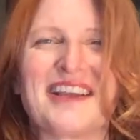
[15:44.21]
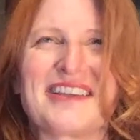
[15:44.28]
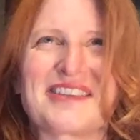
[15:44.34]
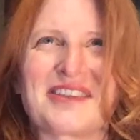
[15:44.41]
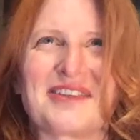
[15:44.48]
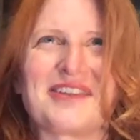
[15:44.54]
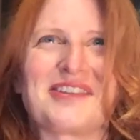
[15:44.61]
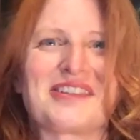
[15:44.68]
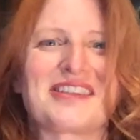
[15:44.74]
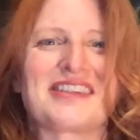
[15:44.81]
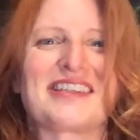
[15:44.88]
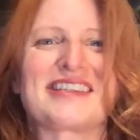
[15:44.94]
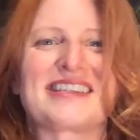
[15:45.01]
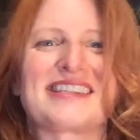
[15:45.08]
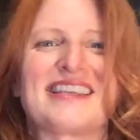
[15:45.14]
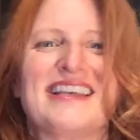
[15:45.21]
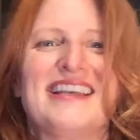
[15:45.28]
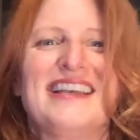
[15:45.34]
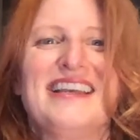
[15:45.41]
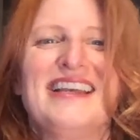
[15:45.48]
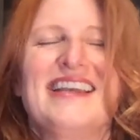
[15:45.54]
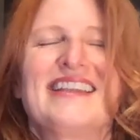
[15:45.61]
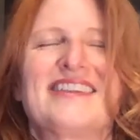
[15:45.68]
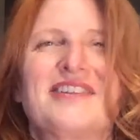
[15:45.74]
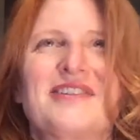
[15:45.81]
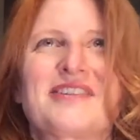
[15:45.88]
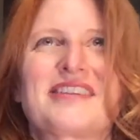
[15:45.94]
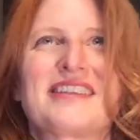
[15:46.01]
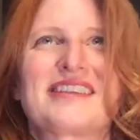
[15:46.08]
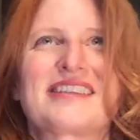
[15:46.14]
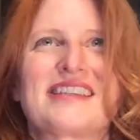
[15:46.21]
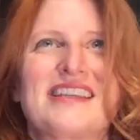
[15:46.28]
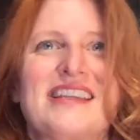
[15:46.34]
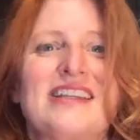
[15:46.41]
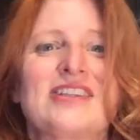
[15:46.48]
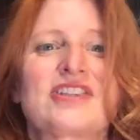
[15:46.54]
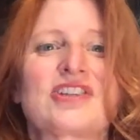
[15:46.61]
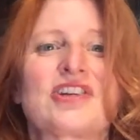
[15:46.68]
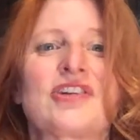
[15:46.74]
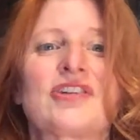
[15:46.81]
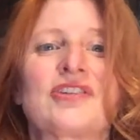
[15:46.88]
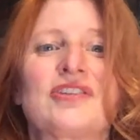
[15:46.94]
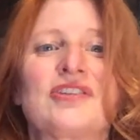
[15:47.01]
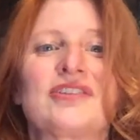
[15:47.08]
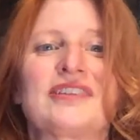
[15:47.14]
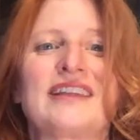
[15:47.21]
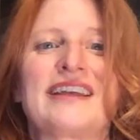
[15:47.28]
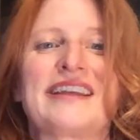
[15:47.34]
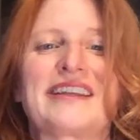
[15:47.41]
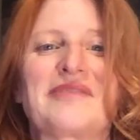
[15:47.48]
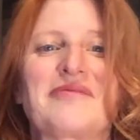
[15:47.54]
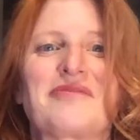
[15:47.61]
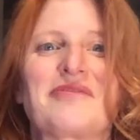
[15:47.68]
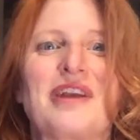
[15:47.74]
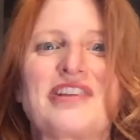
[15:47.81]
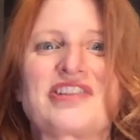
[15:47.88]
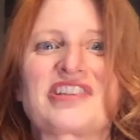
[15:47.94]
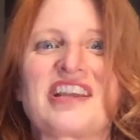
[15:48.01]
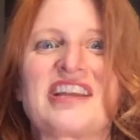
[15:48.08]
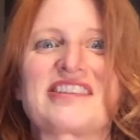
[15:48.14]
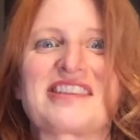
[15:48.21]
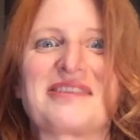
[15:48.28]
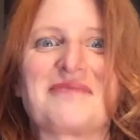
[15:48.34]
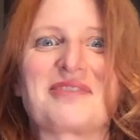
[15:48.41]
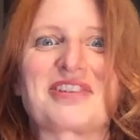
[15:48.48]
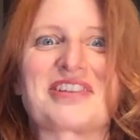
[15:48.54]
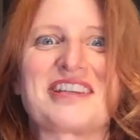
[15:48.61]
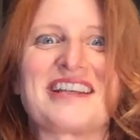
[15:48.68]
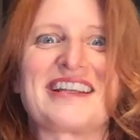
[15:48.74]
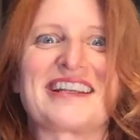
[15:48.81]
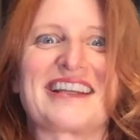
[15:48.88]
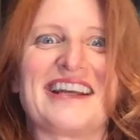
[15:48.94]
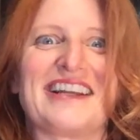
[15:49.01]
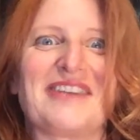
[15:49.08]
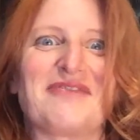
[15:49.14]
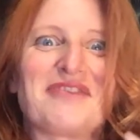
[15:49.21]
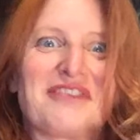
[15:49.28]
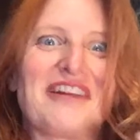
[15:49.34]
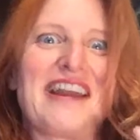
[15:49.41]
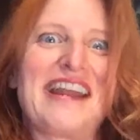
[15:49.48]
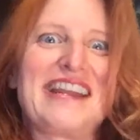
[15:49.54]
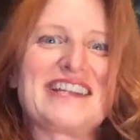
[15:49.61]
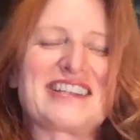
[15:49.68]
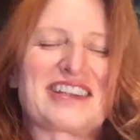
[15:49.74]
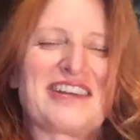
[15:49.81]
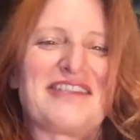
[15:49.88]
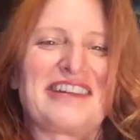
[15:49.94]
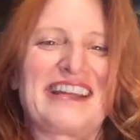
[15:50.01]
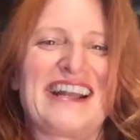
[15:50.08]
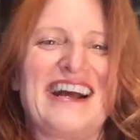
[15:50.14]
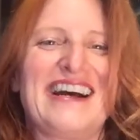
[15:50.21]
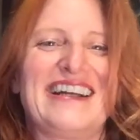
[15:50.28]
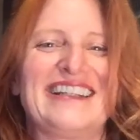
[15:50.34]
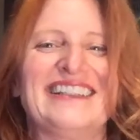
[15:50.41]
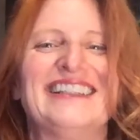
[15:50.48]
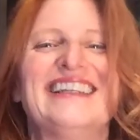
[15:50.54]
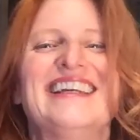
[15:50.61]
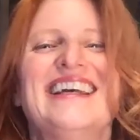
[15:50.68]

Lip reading: so there's this internal like rage against the machine kind of rage going on.